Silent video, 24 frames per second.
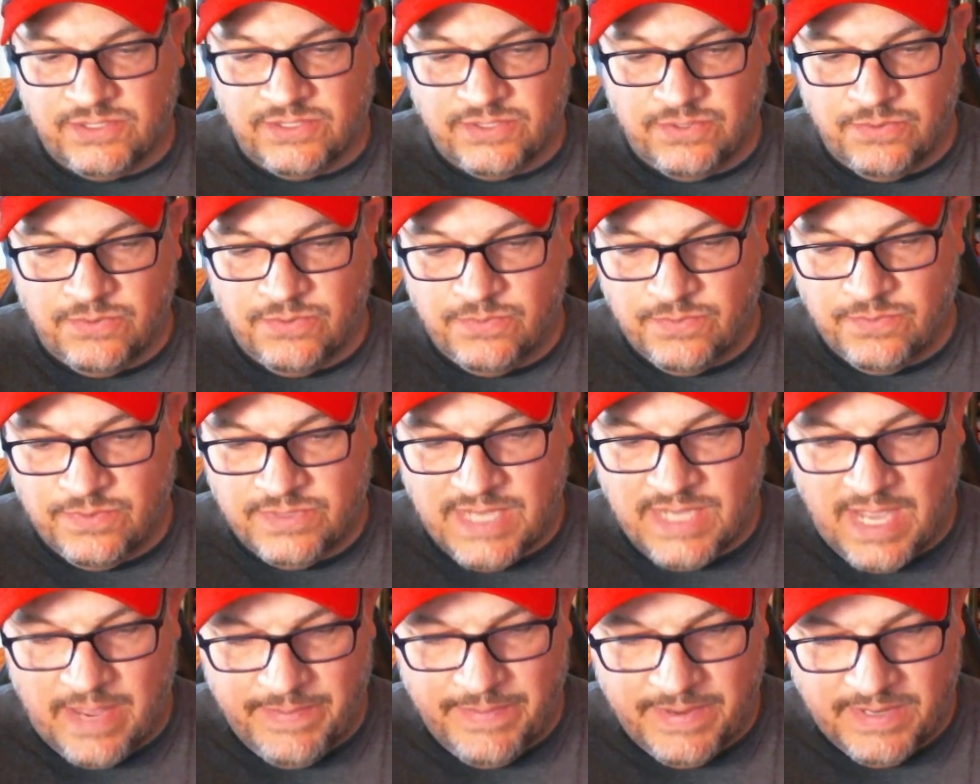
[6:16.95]
So
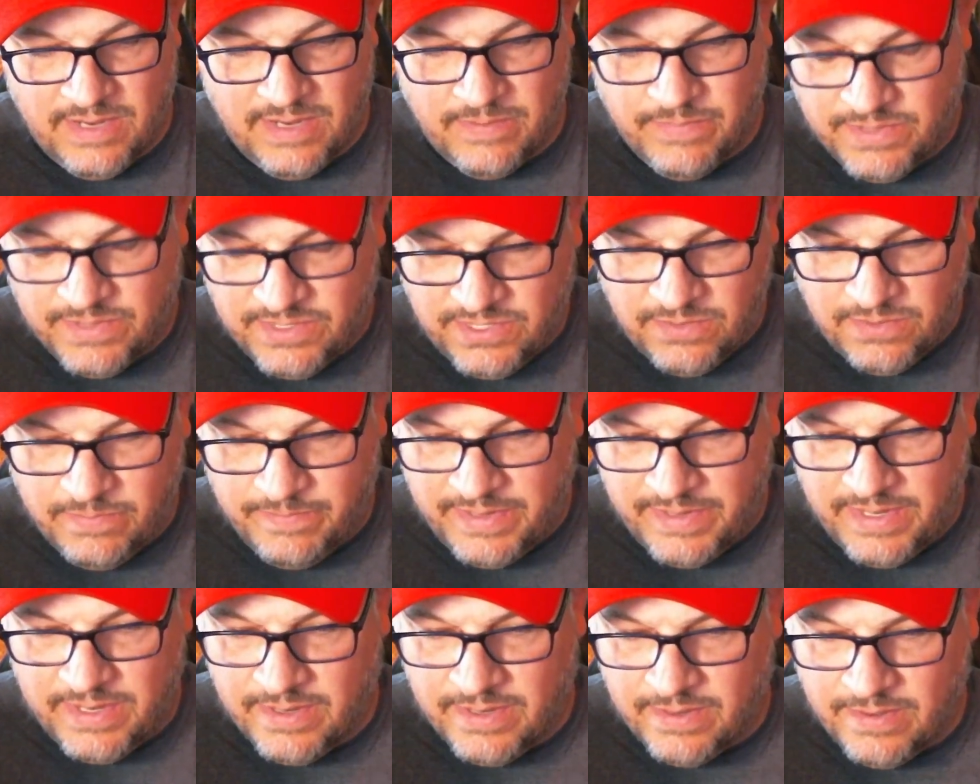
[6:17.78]
topic number 2
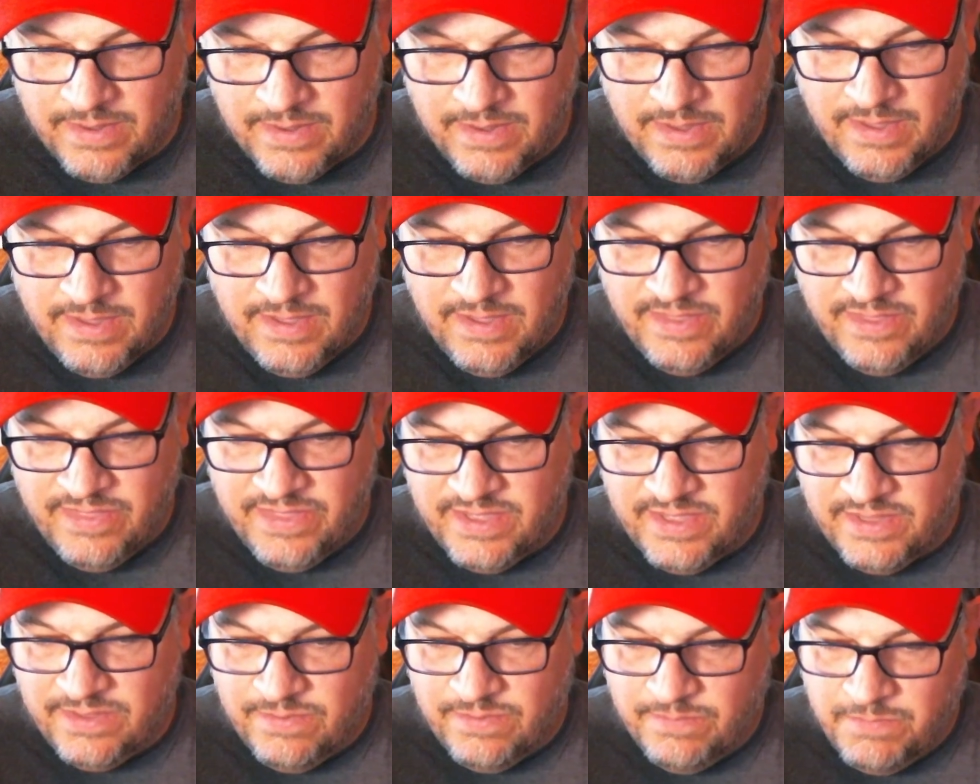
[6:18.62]
being
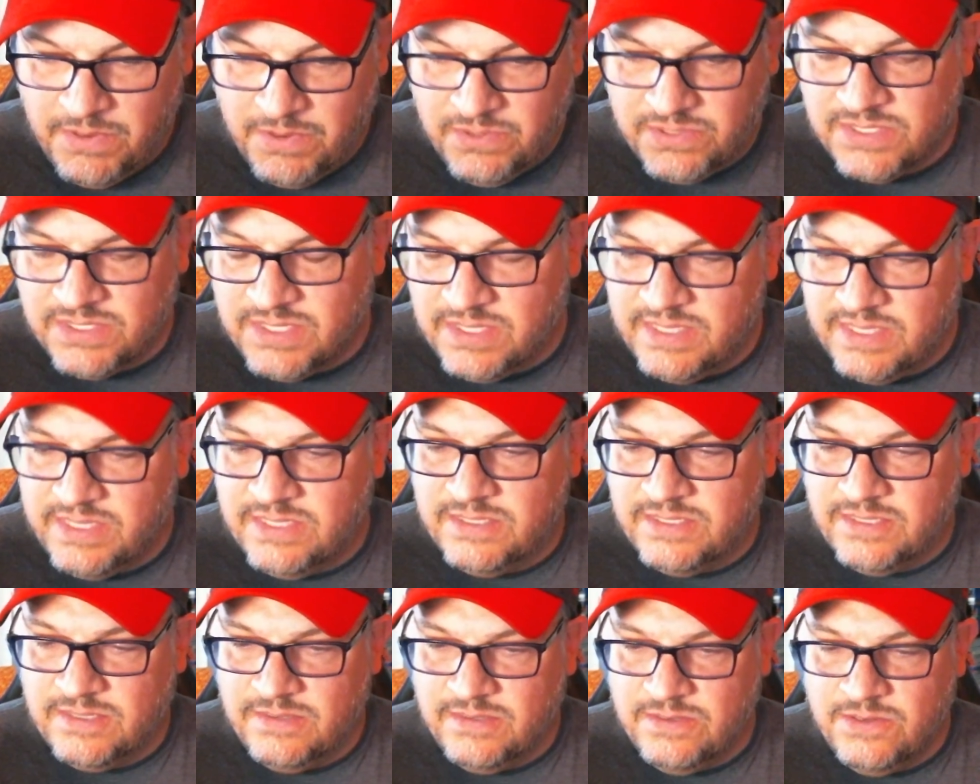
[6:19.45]
that most of
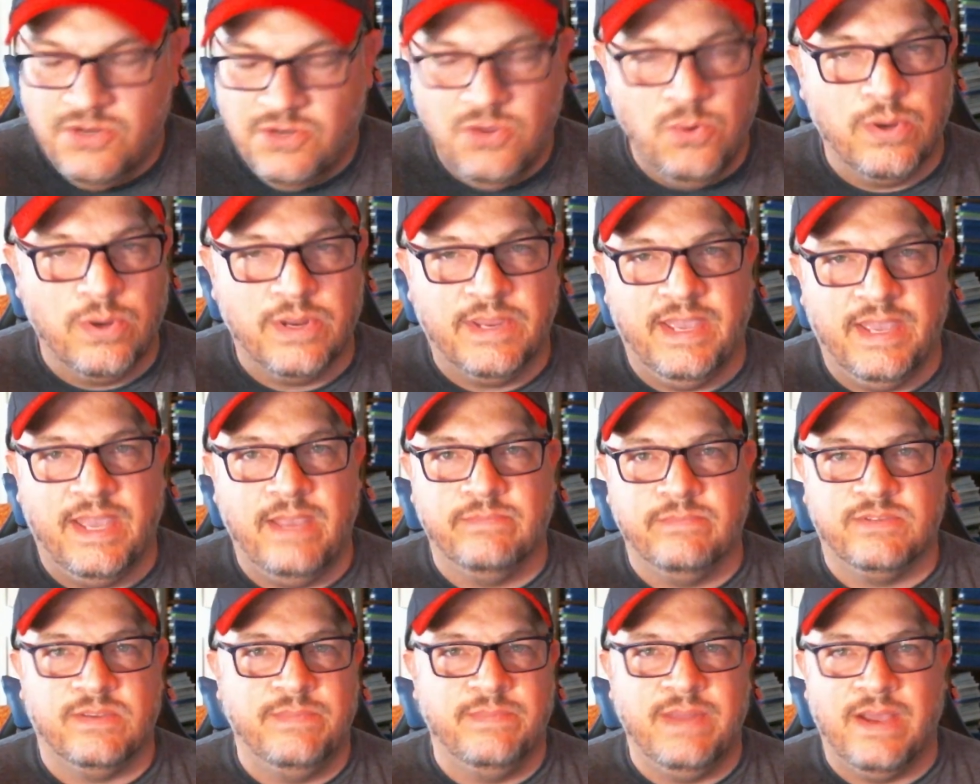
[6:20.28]
these newer
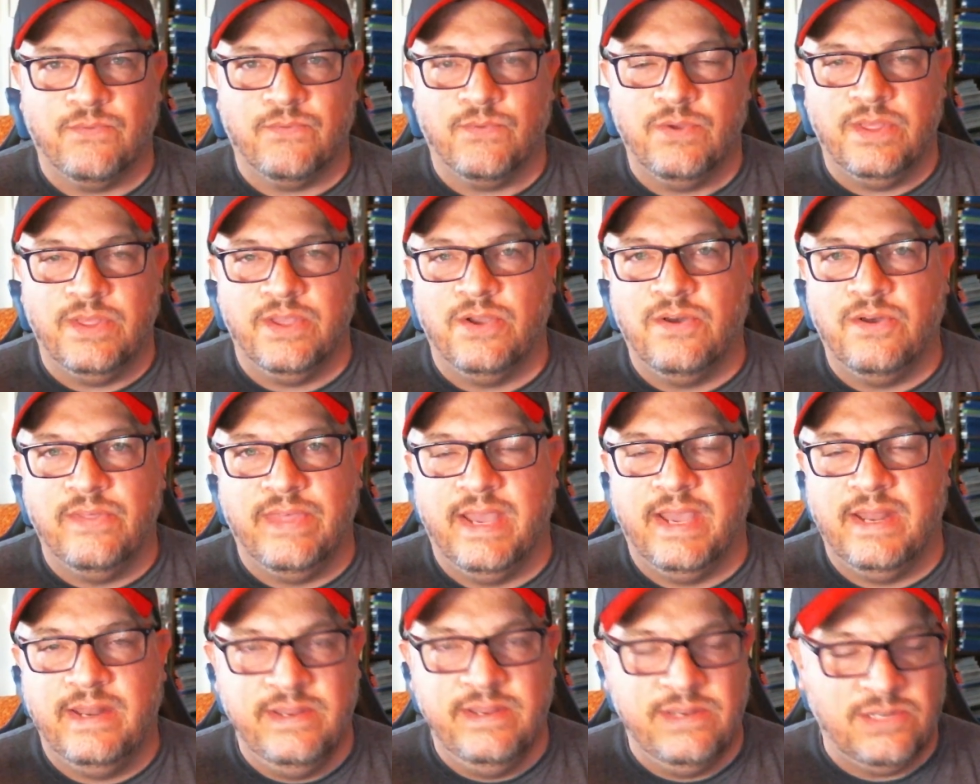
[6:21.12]
games I'm not really all
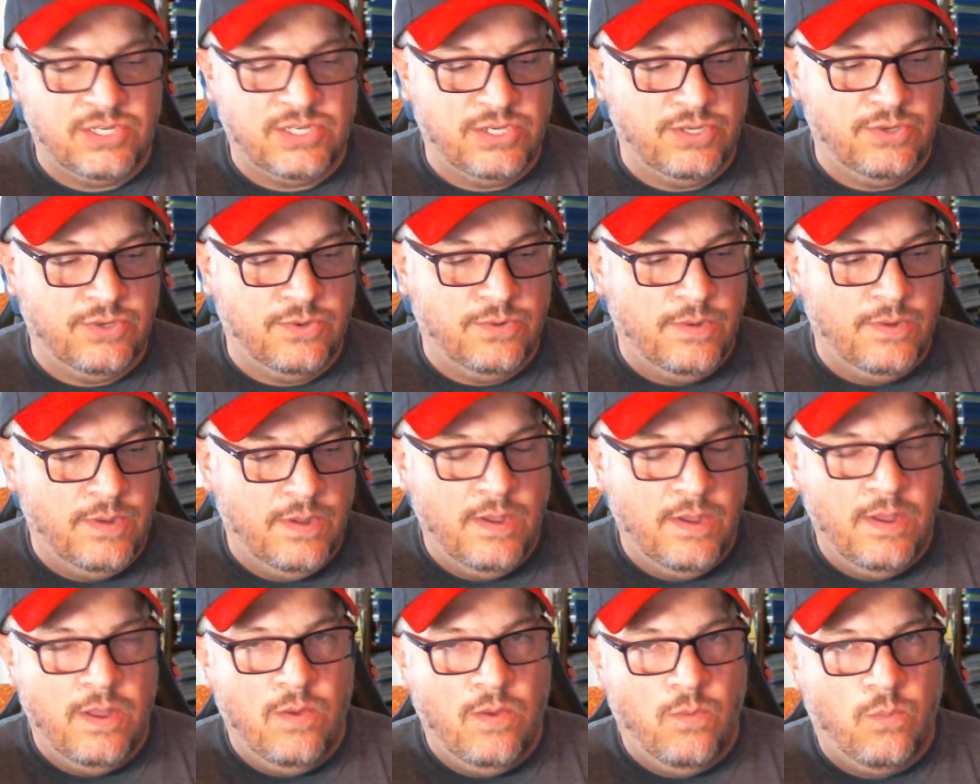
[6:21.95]
that into.
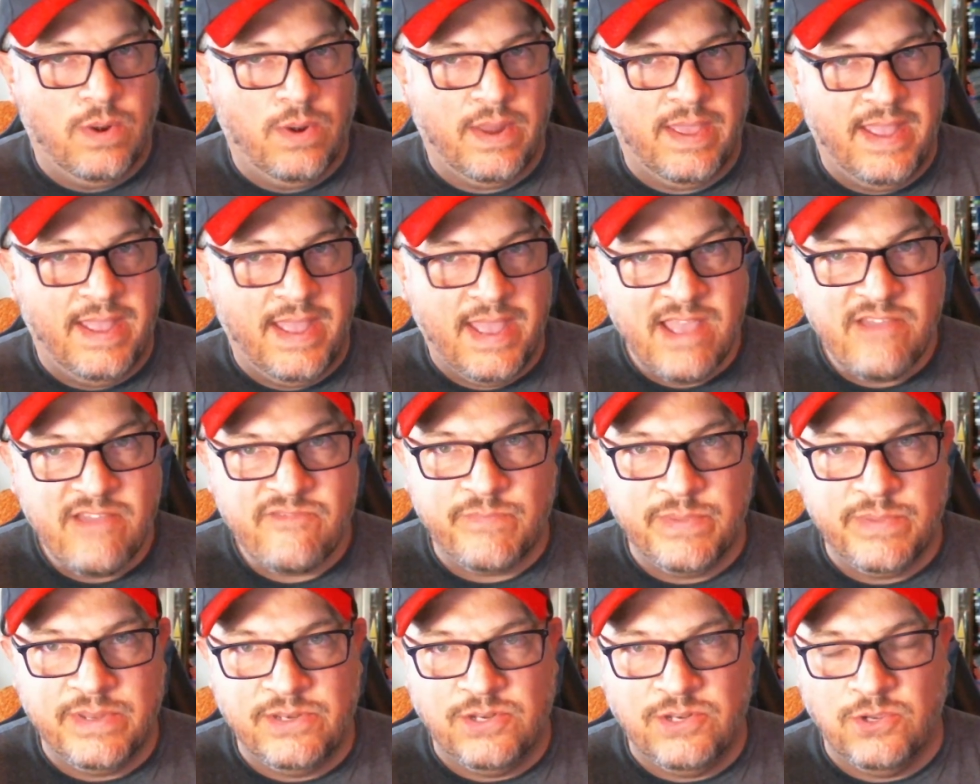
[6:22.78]
What I have
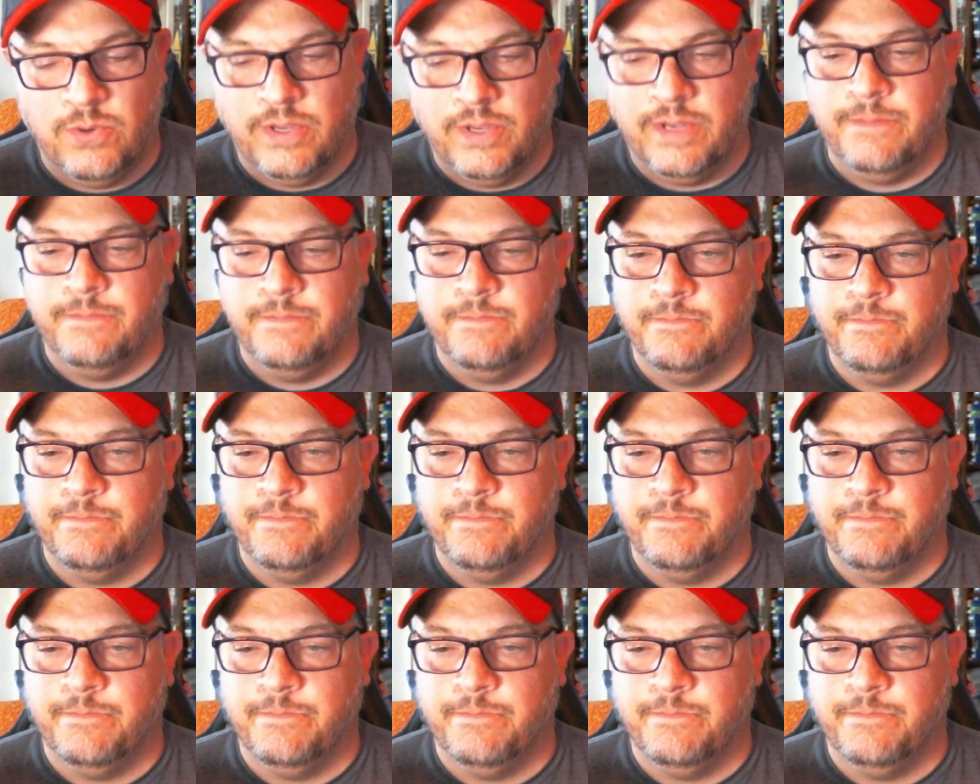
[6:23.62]
been doing